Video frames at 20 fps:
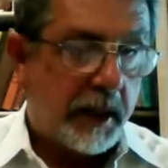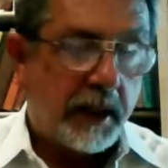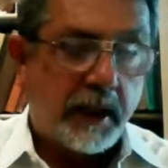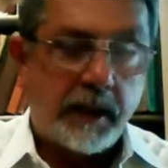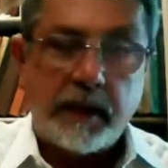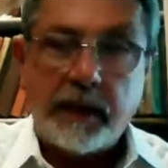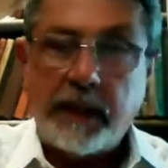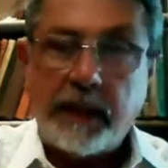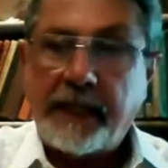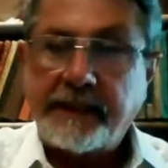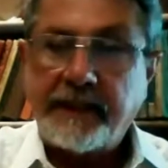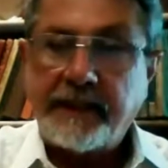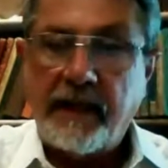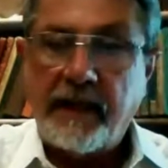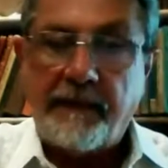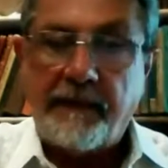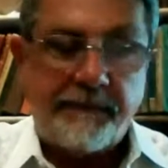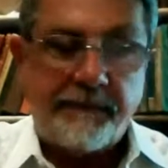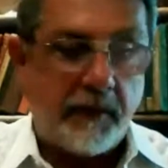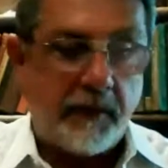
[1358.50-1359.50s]
that's
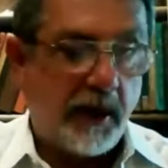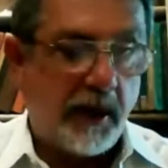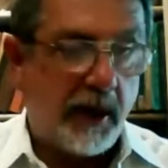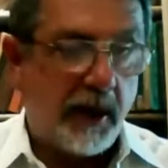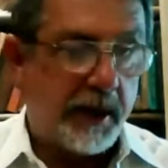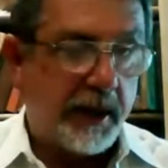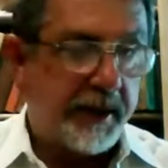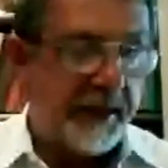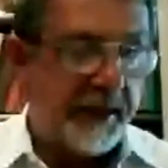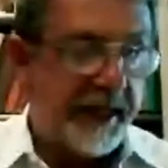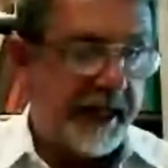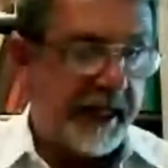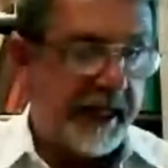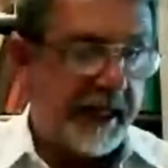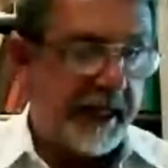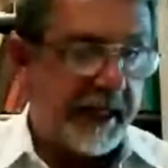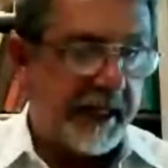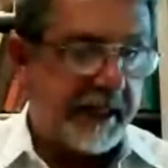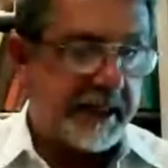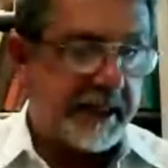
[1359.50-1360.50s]
enough on
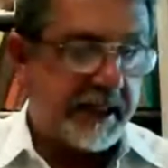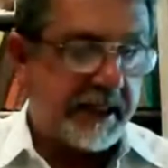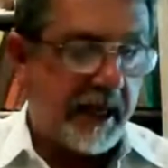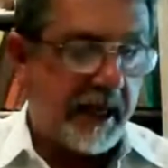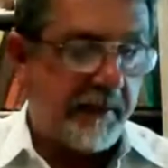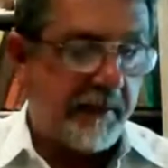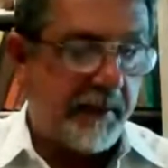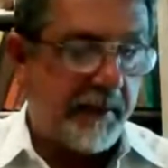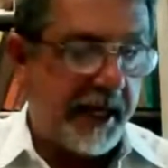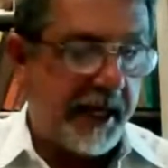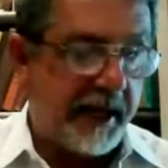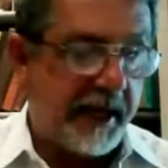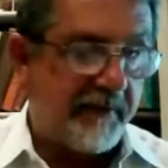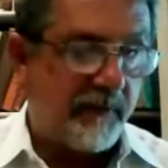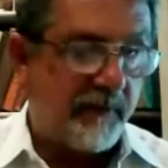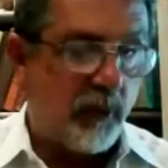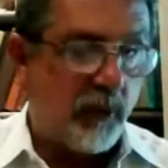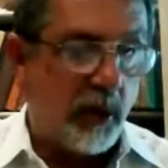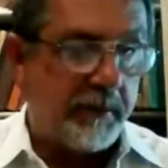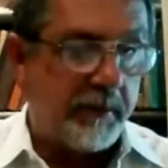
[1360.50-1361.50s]
this. I may
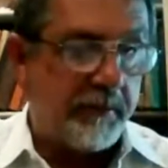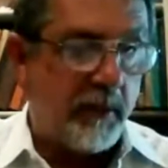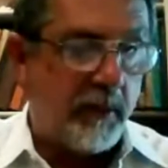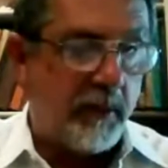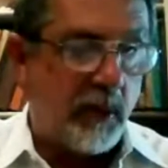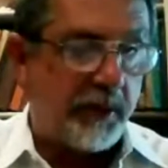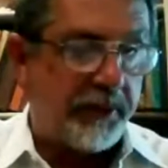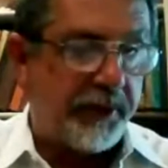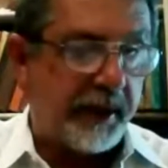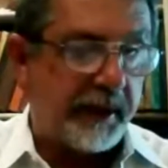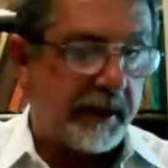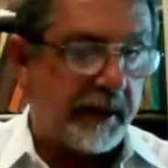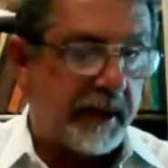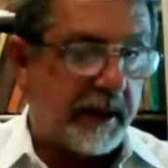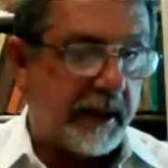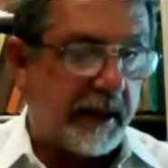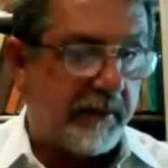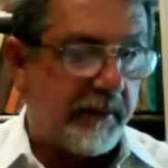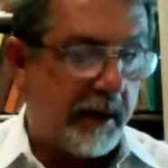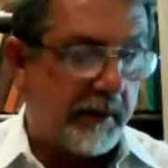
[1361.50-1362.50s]
have one more thing
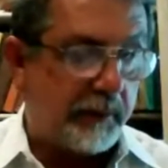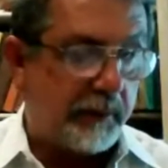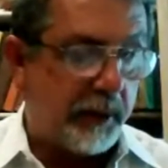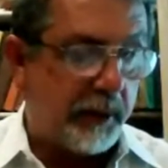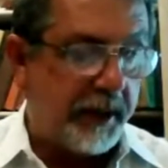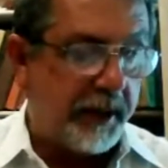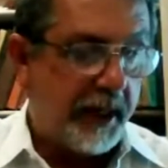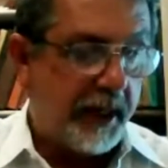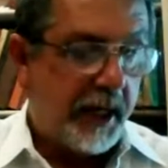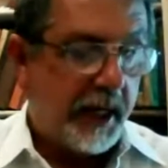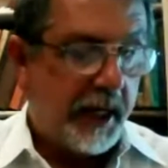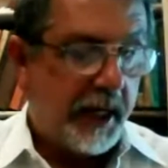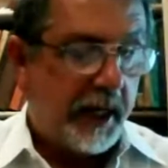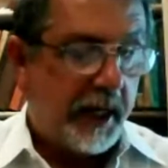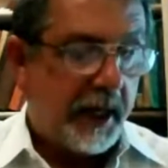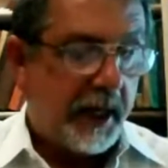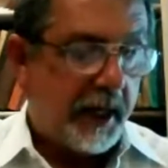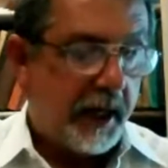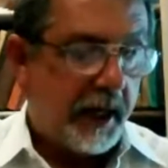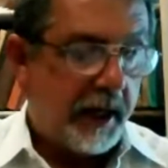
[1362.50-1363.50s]
to come up with.
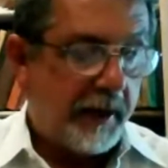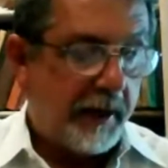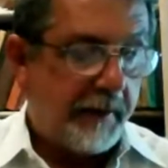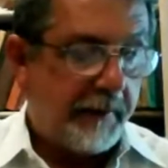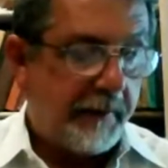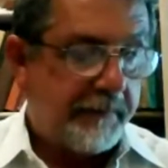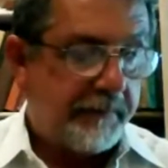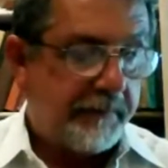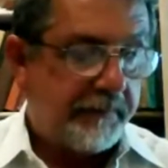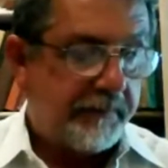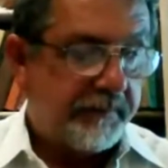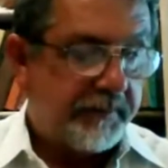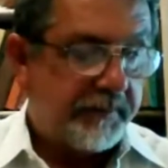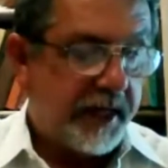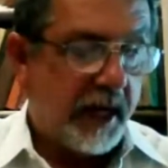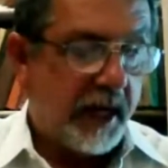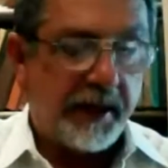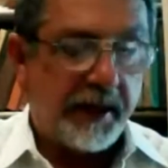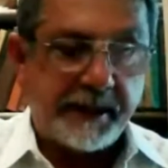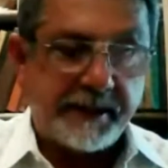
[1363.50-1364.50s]
Now
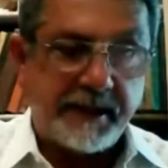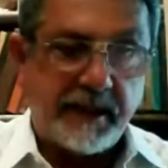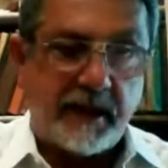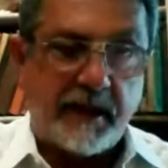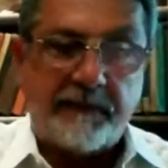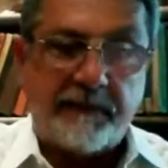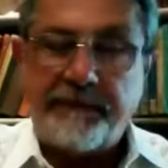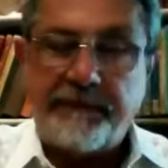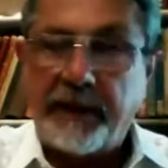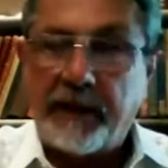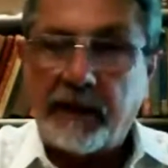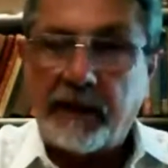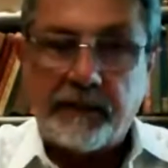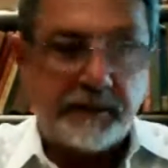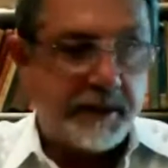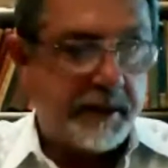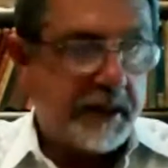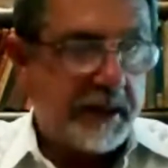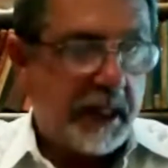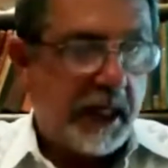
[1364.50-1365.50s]
that's enough there
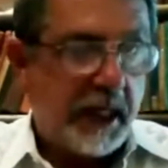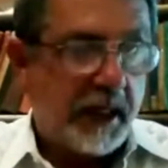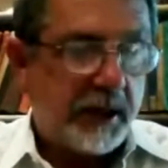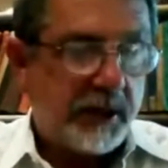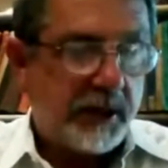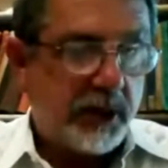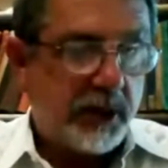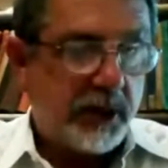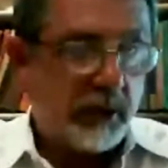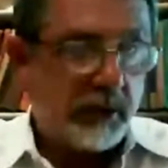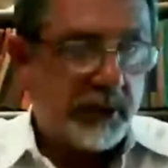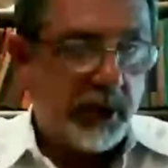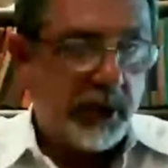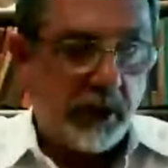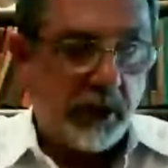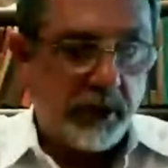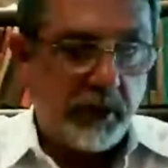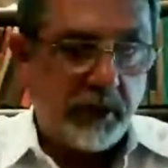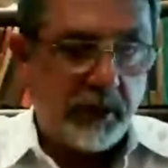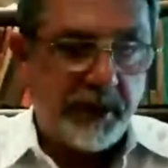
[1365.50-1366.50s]
to show
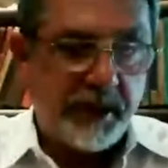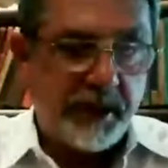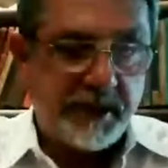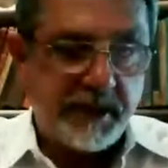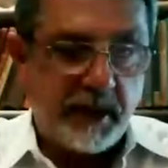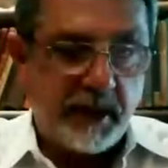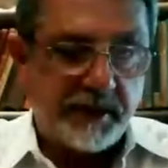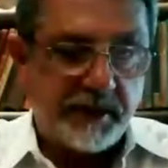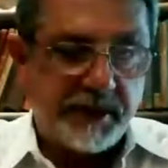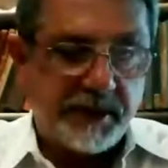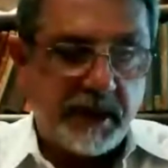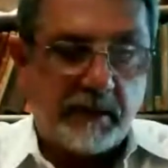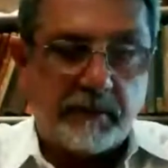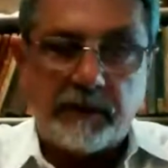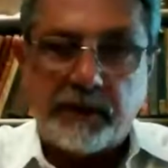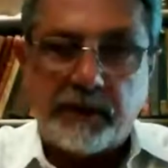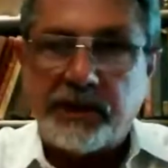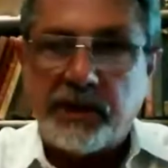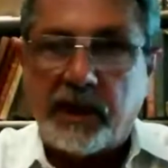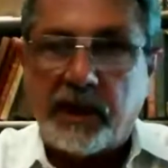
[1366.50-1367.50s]
you this on
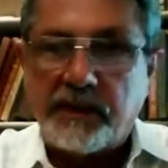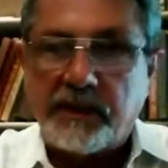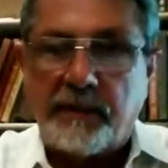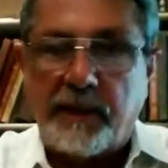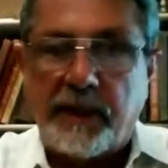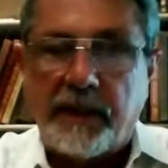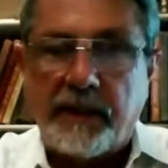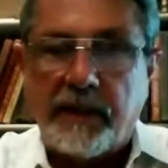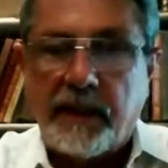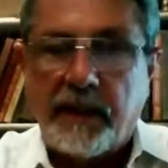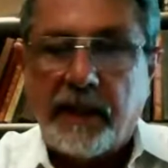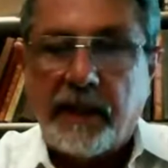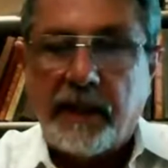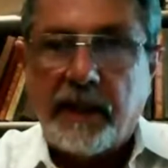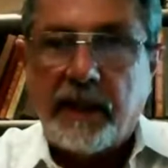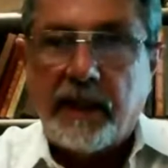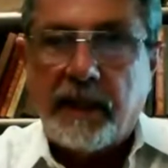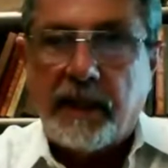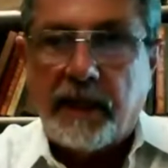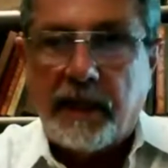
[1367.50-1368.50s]
summary judgment.
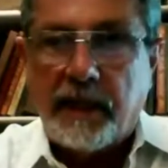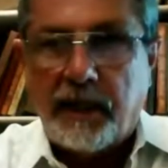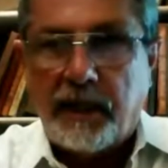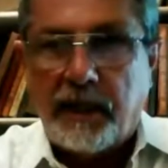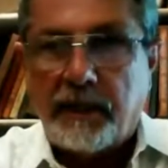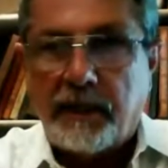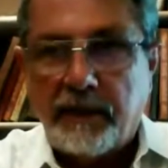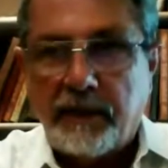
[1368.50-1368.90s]
Hey,